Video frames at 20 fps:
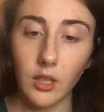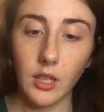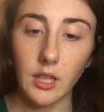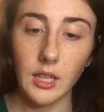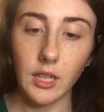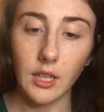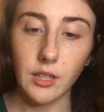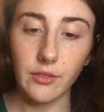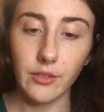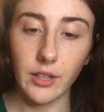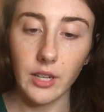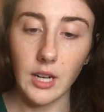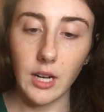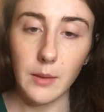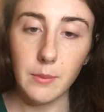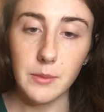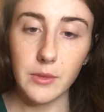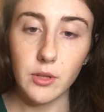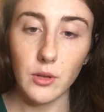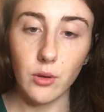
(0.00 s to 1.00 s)
King of
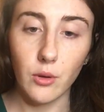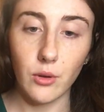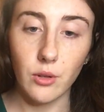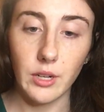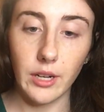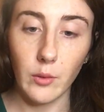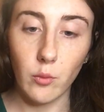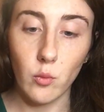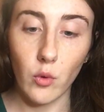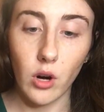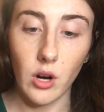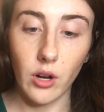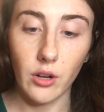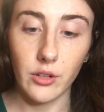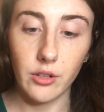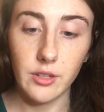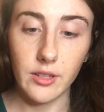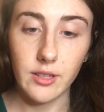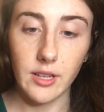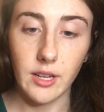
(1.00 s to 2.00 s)
Cups, or a
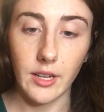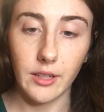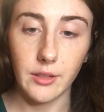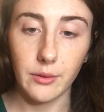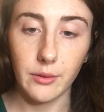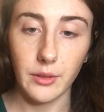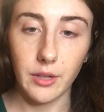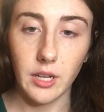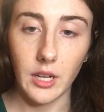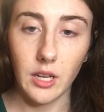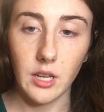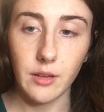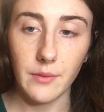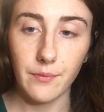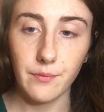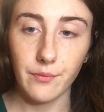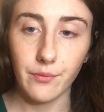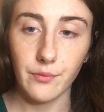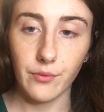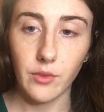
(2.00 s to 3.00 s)
water sign, okay?
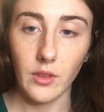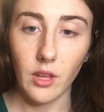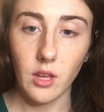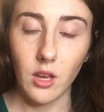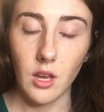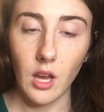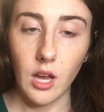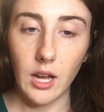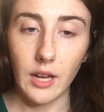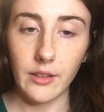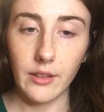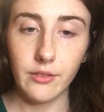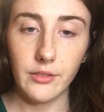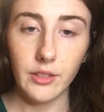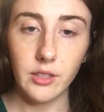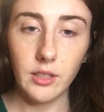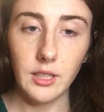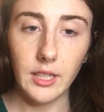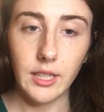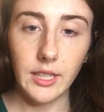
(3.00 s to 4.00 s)
I
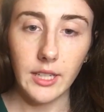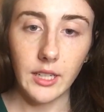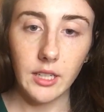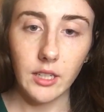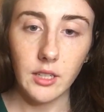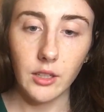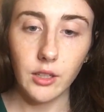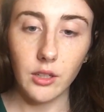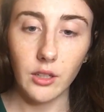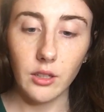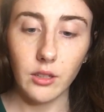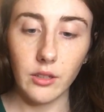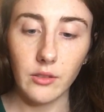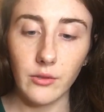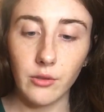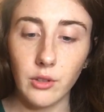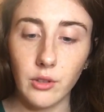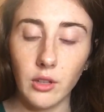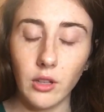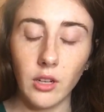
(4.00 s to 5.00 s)
feel like
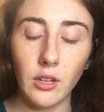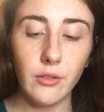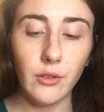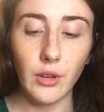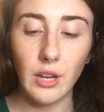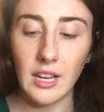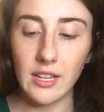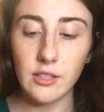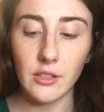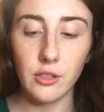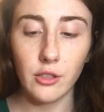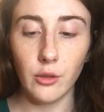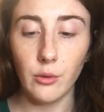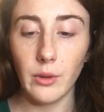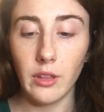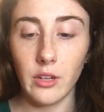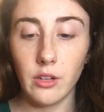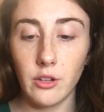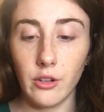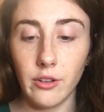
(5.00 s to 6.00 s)
for a lot of you it has to do
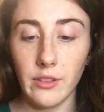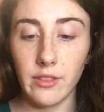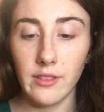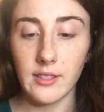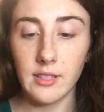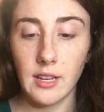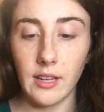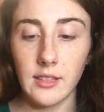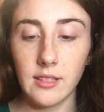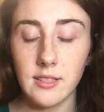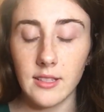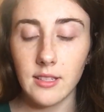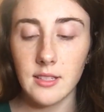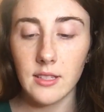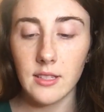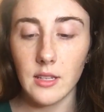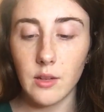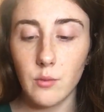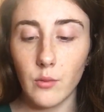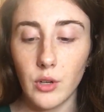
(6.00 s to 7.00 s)
with an earth sign. This is
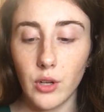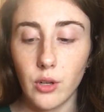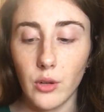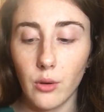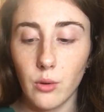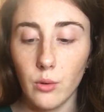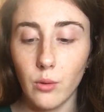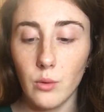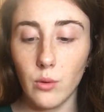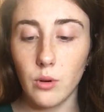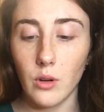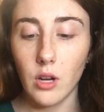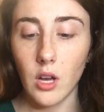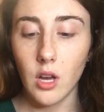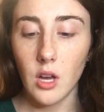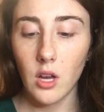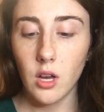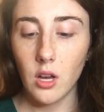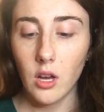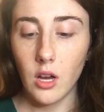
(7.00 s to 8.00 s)
someone who
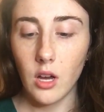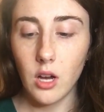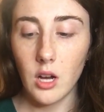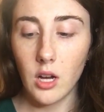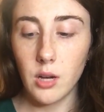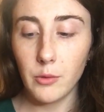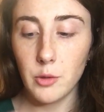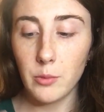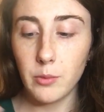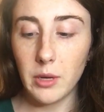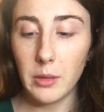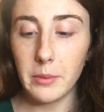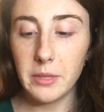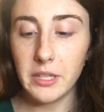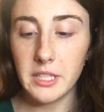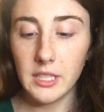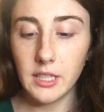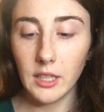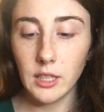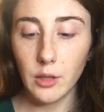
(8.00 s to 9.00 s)
you may be
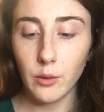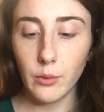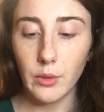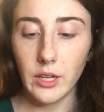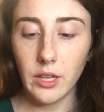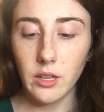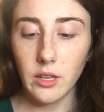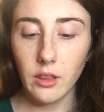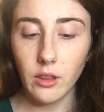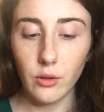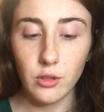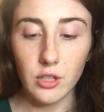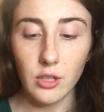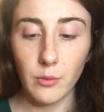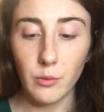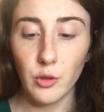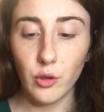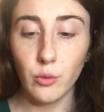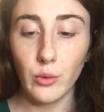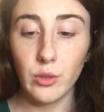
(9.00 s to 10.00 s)
dealing with, or
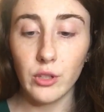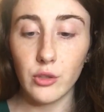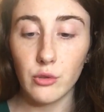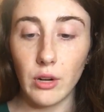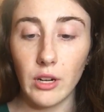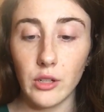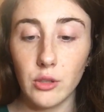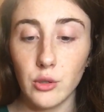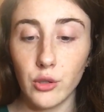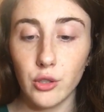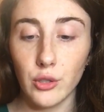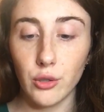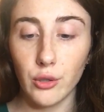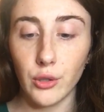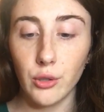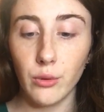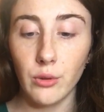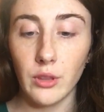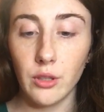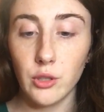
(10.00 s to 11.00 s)
someone who is trying to show
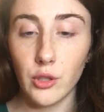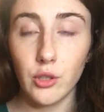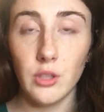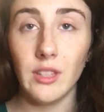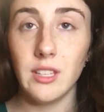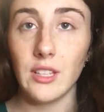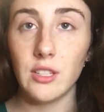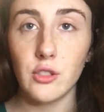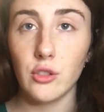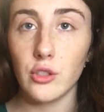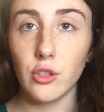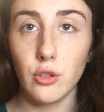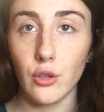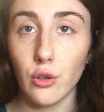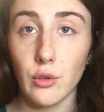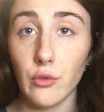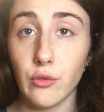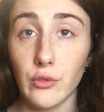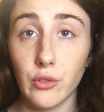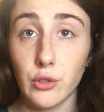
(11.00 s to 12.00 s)
you this sort
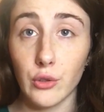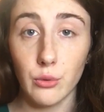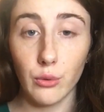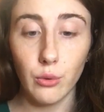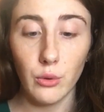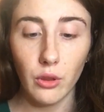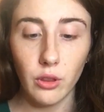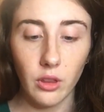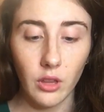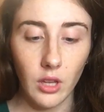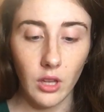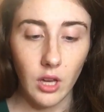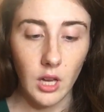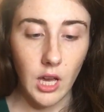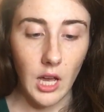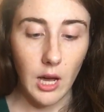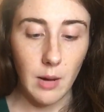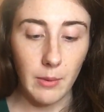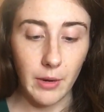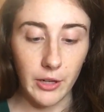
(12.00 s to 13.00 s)
of truth
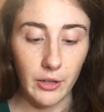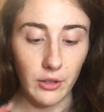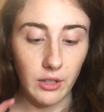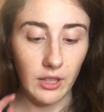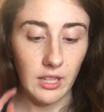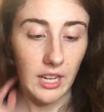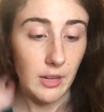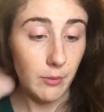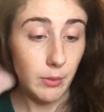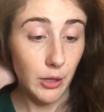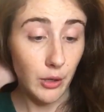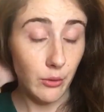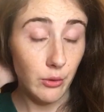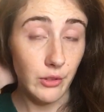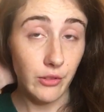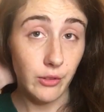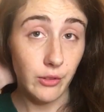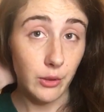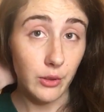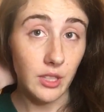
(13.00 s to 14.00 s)
about your life, but you're
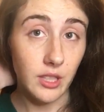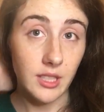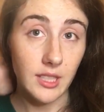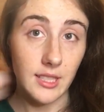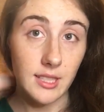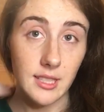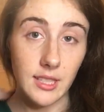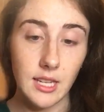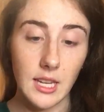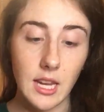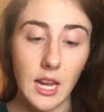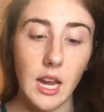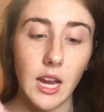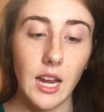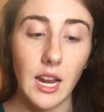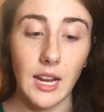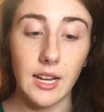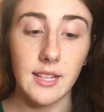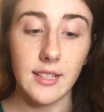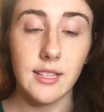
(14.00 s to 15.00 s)
refusing to see it,
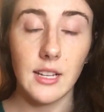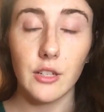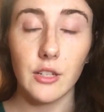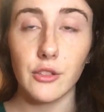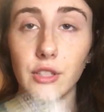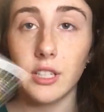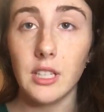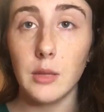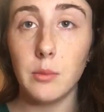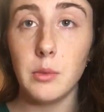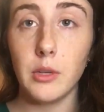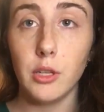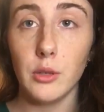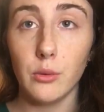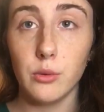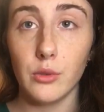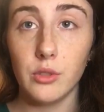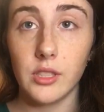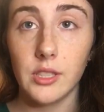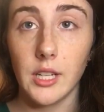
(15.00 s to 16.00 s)
and it's actually keeping
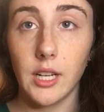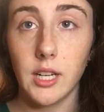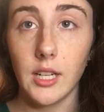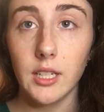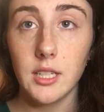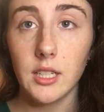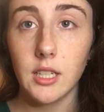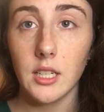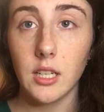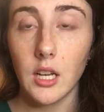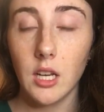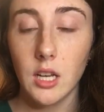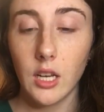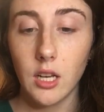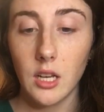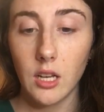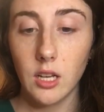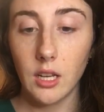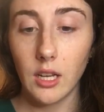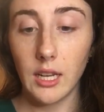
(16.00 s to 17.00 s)
you stuck
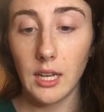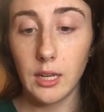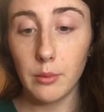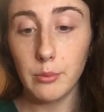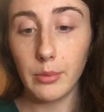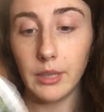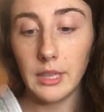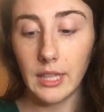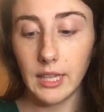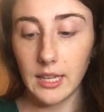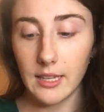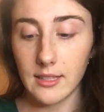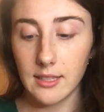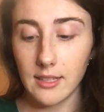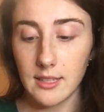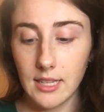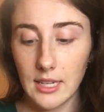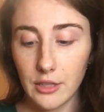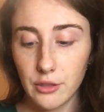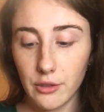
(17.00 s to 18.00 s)
in place.
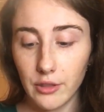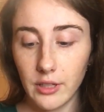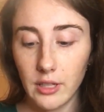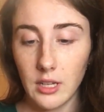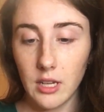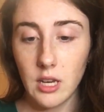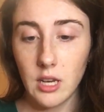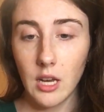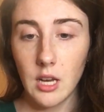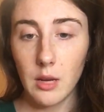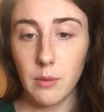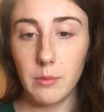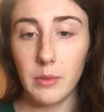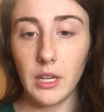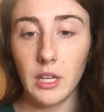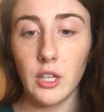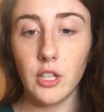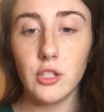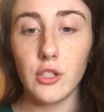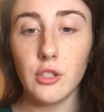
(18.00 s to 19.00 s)
It's actually
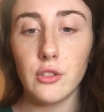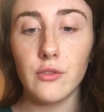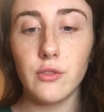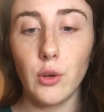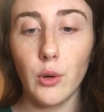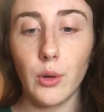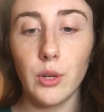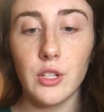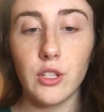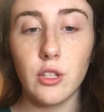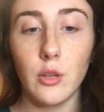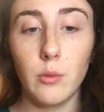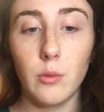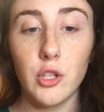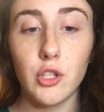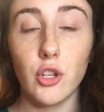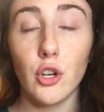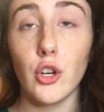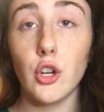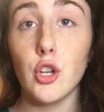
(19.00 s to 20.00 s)
because you're focused so
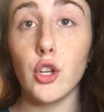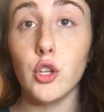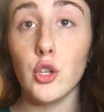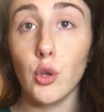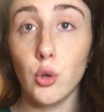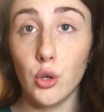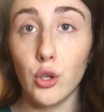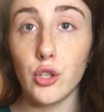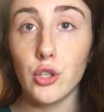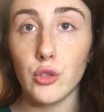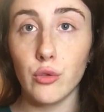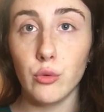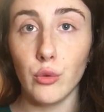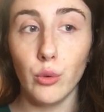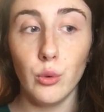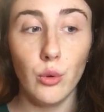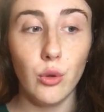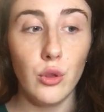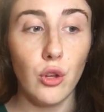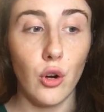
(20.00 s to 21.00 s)
much on your
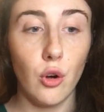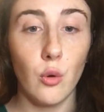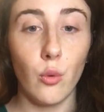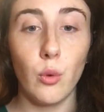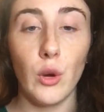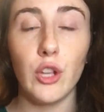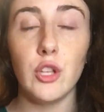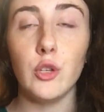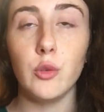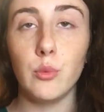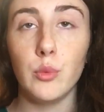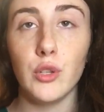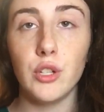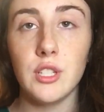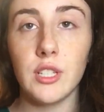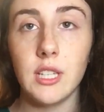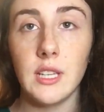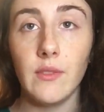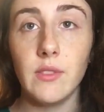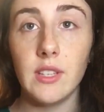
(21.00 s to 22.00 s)
truth or what you
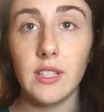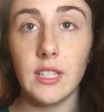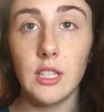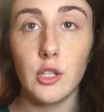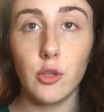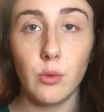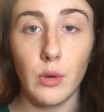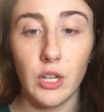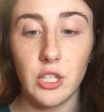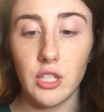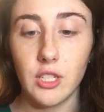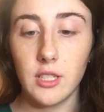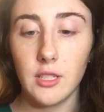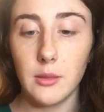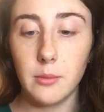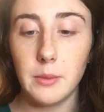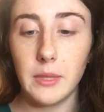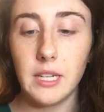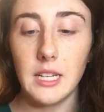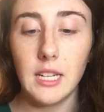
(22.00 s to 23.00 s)
perceive the situation to
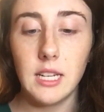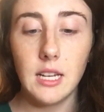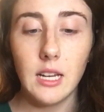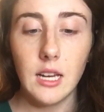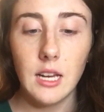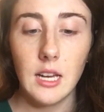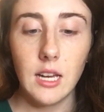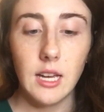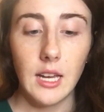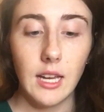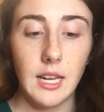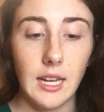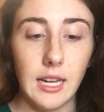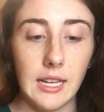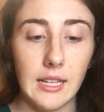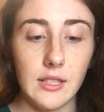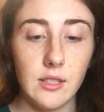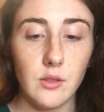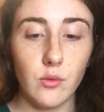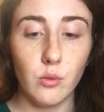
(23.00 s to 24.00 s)
be,
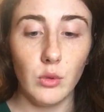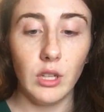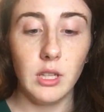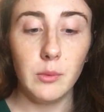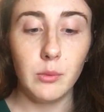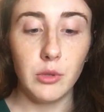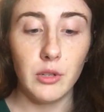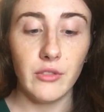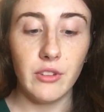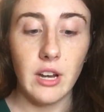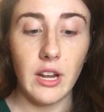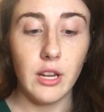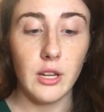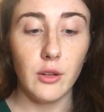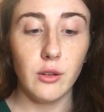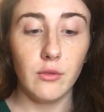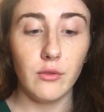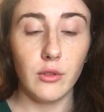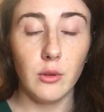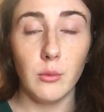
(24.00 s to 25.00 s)
it's really preventing
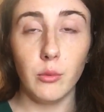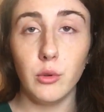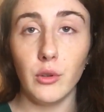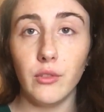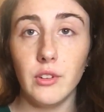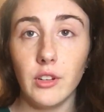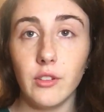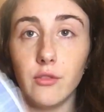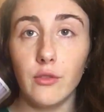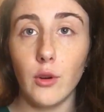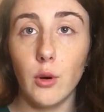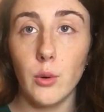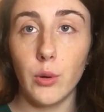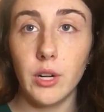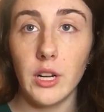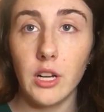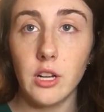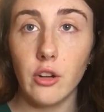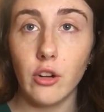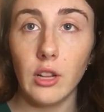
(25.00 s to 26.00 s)
you from moving
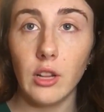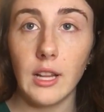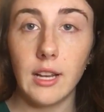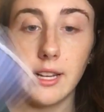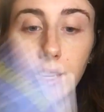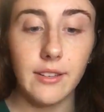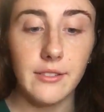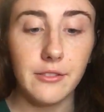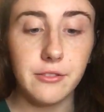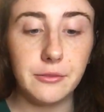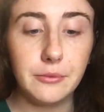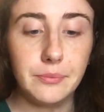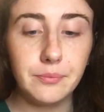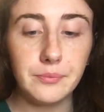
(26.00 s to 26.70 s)
forward in your life,